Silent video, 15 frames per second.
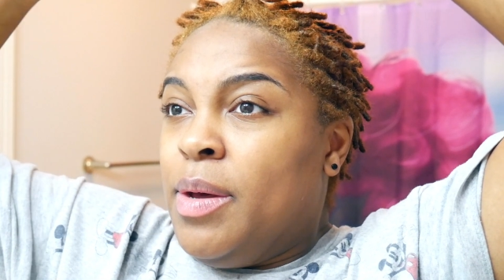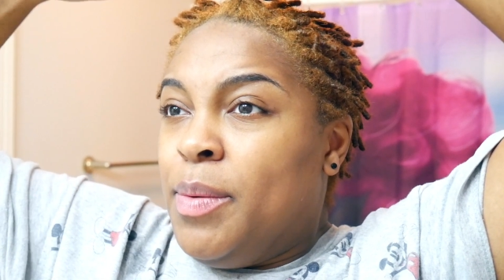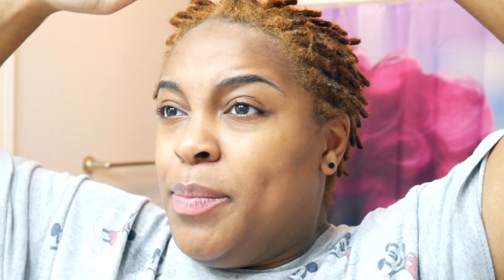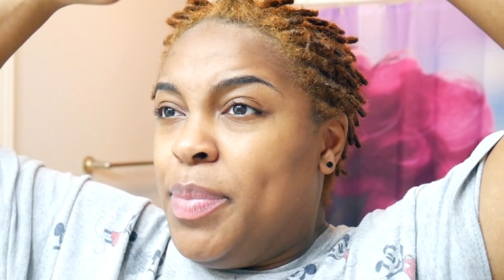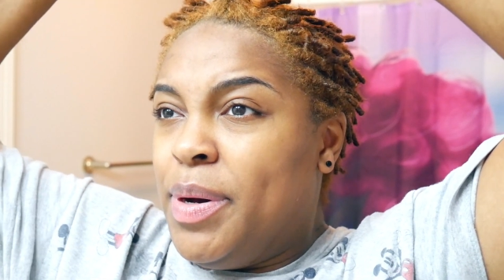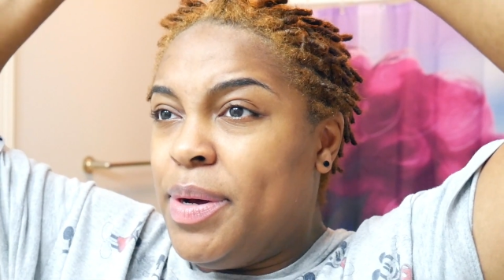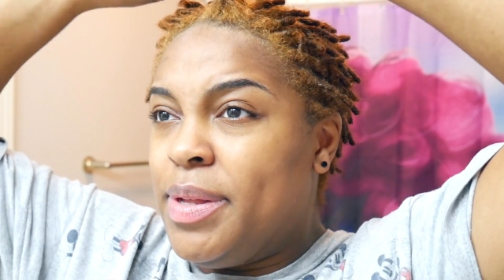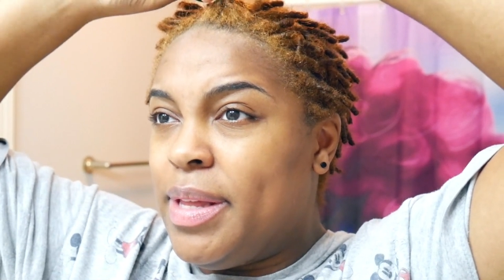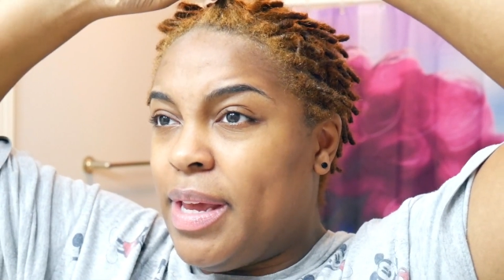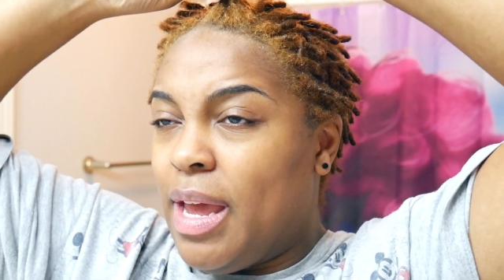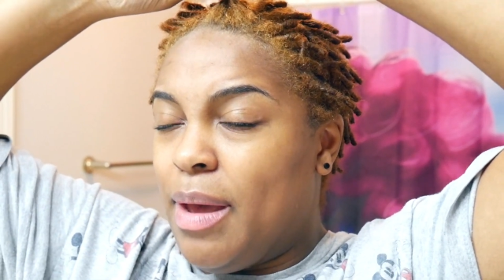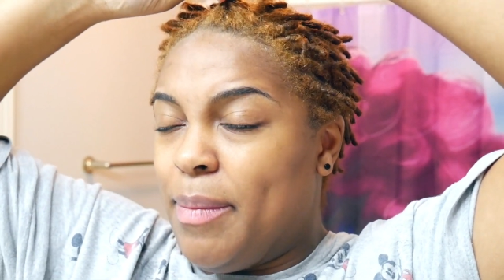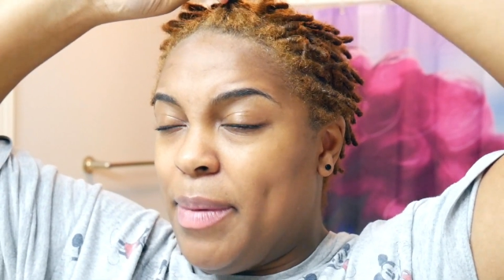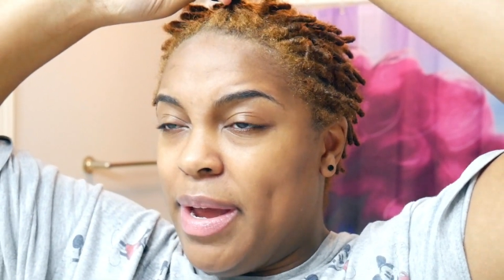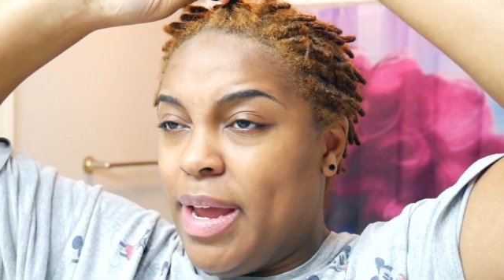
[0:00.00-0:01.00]
pulling
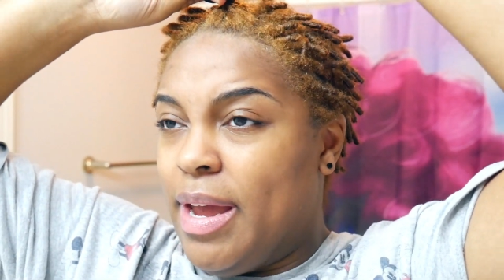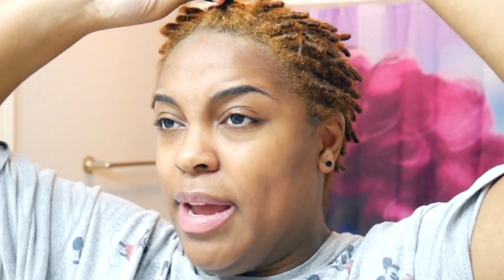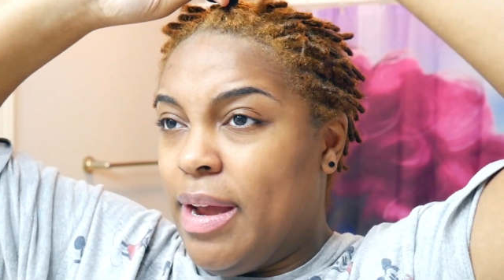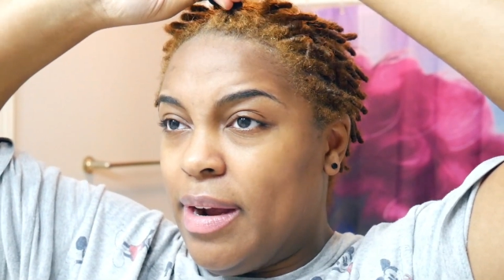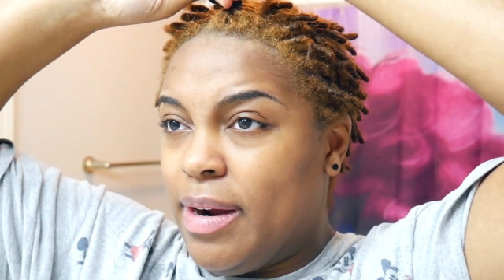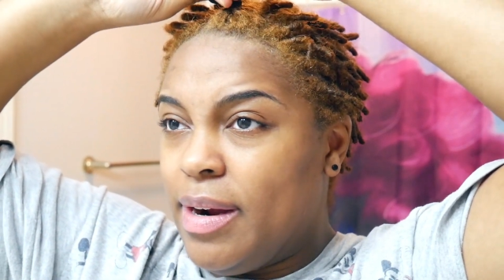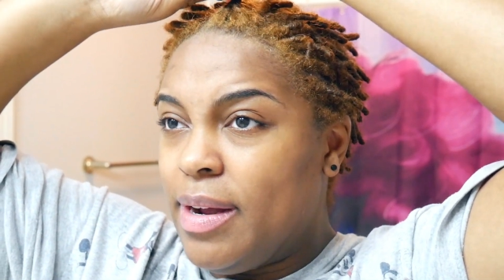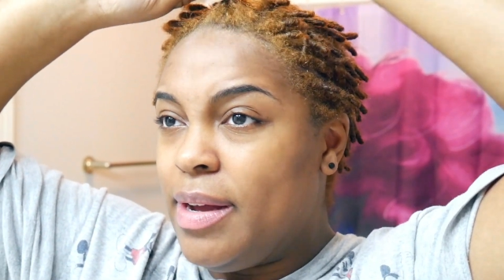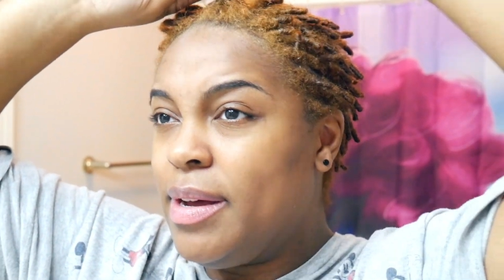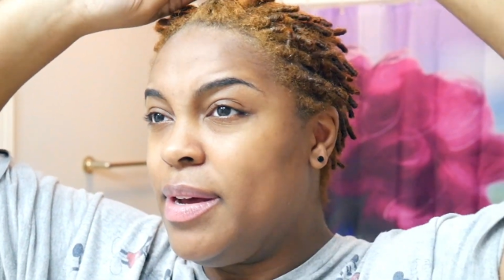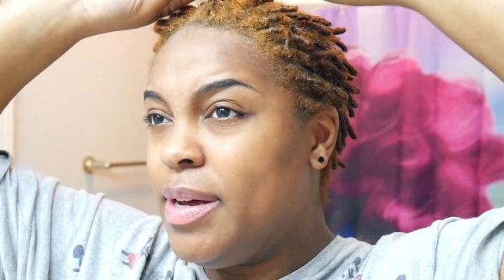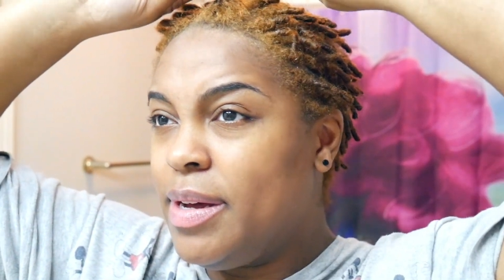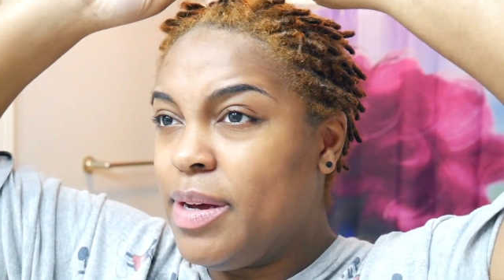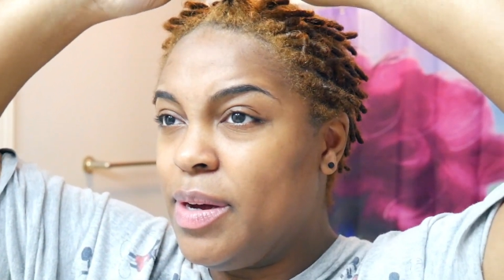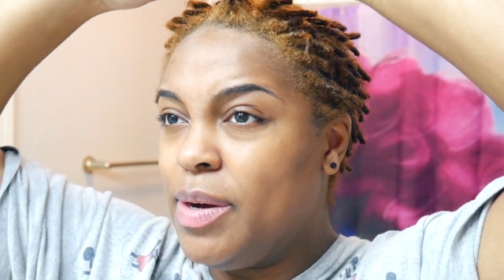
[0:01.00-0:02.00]
at my hair
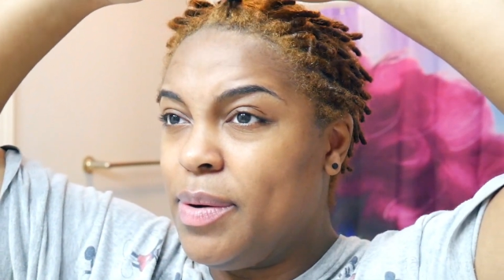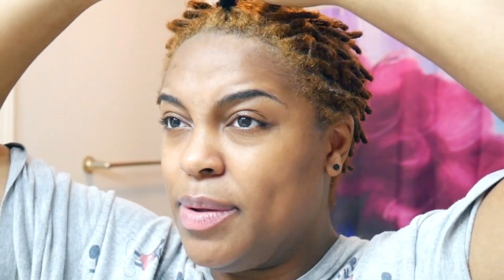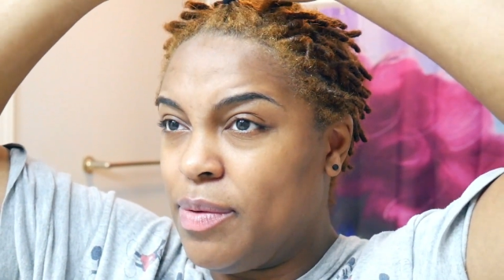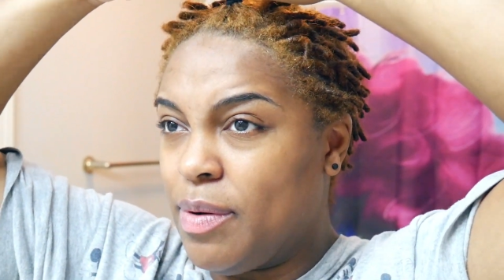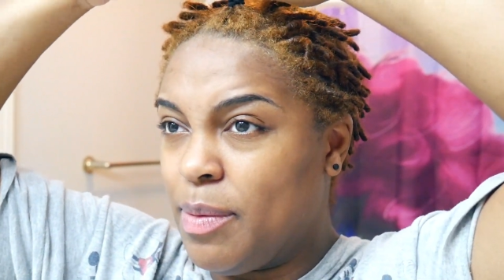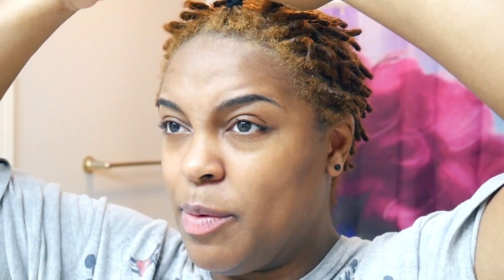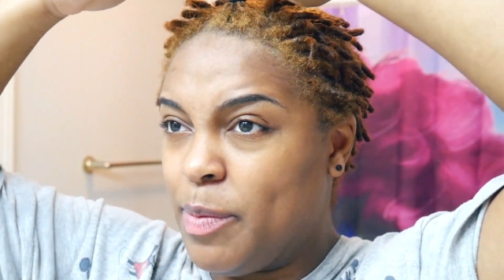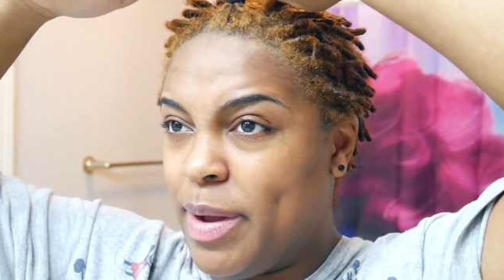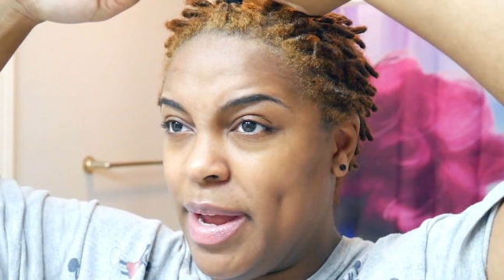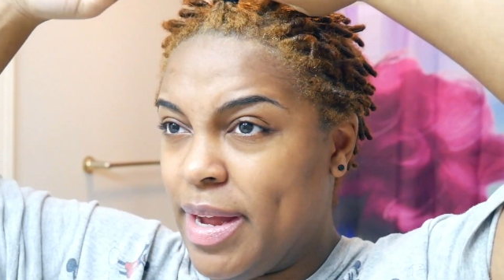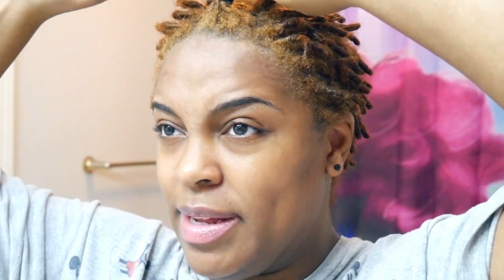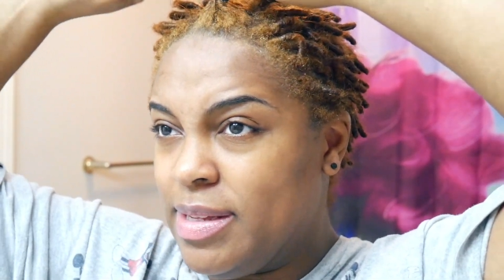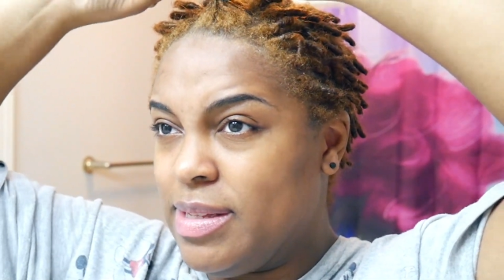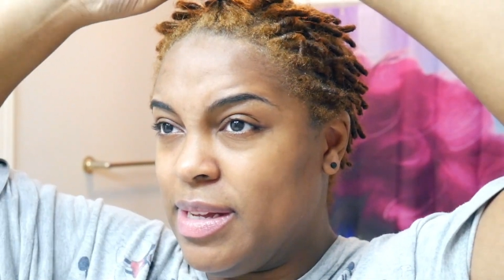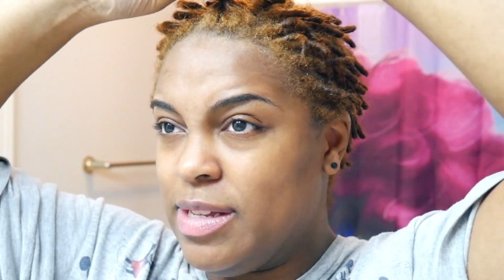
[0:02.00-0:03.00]
with rubber
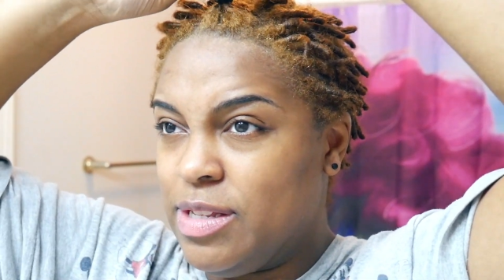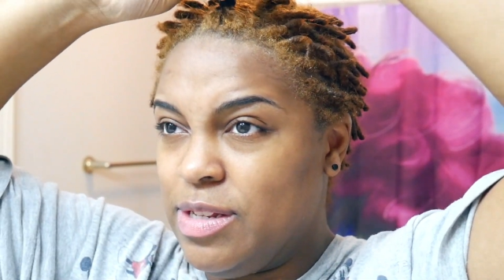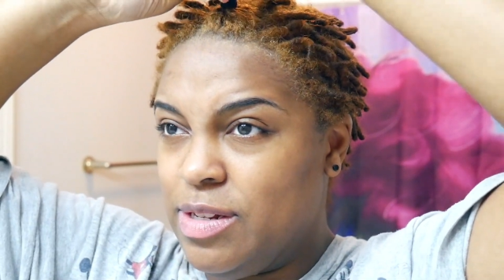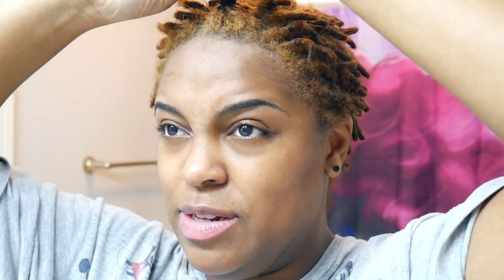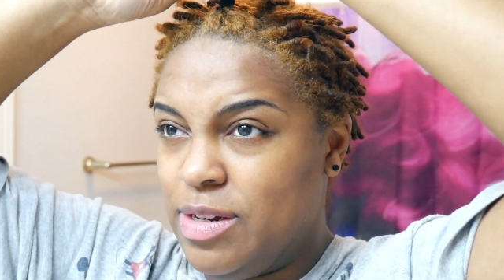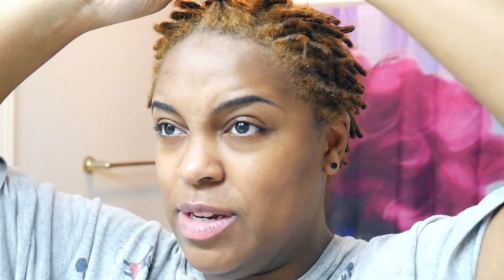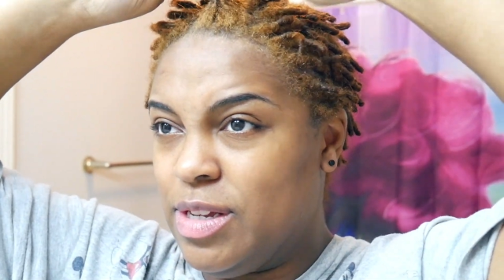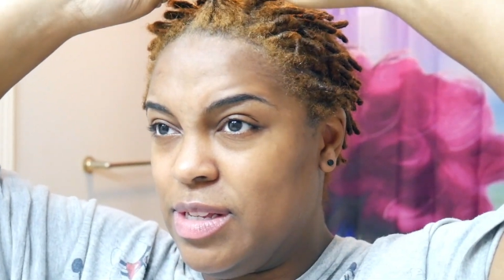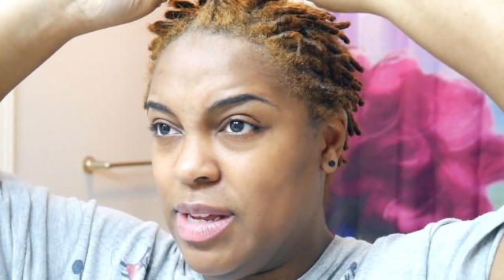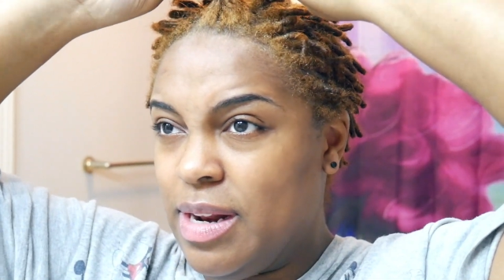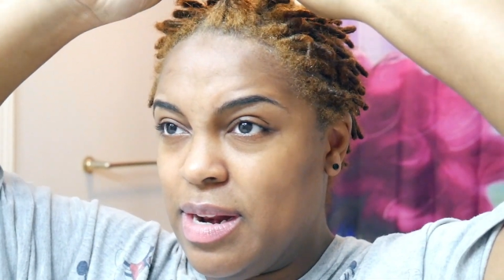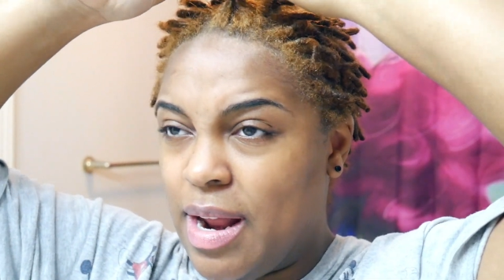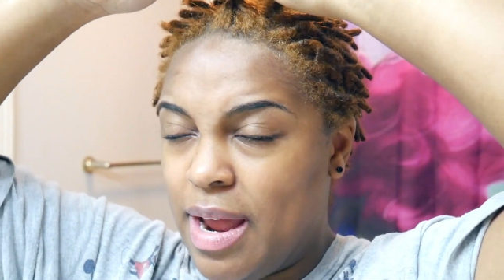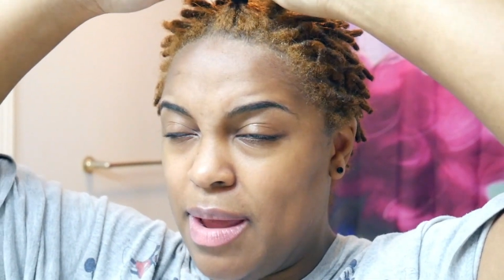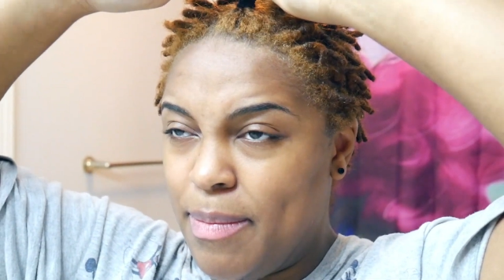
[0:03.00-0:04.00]
bands. That's just a
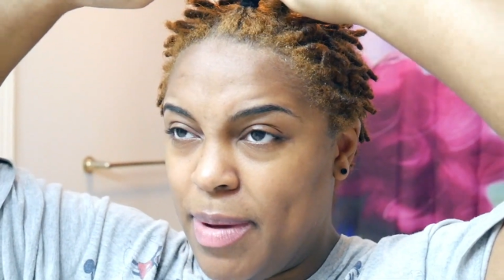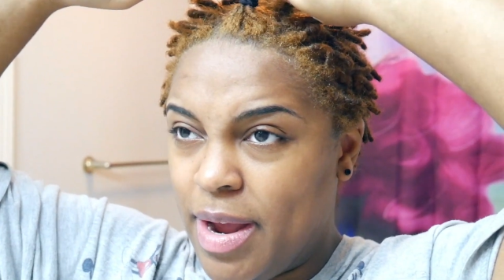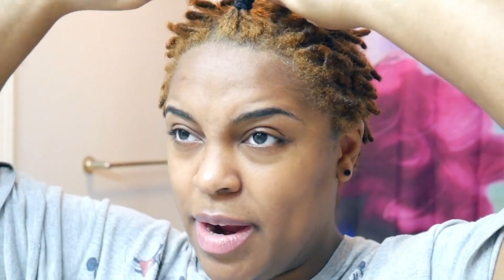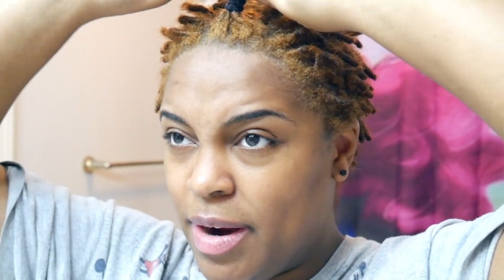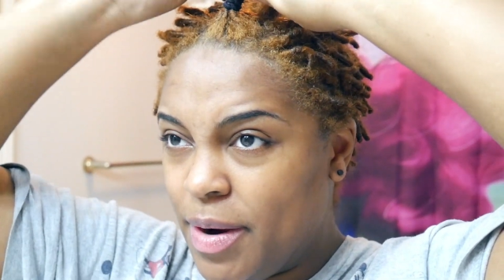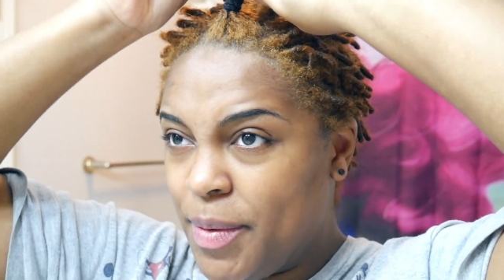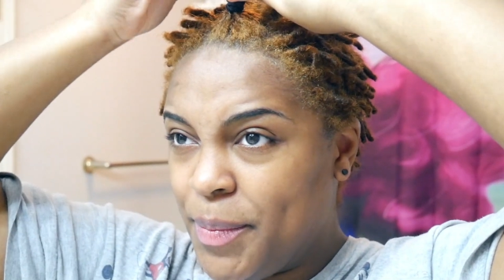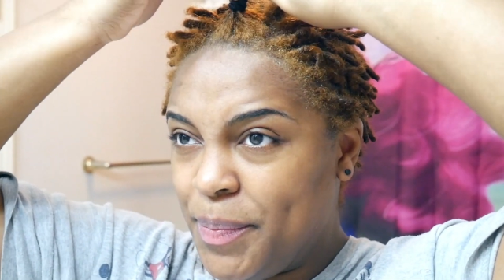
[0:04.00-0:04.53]
nightmare.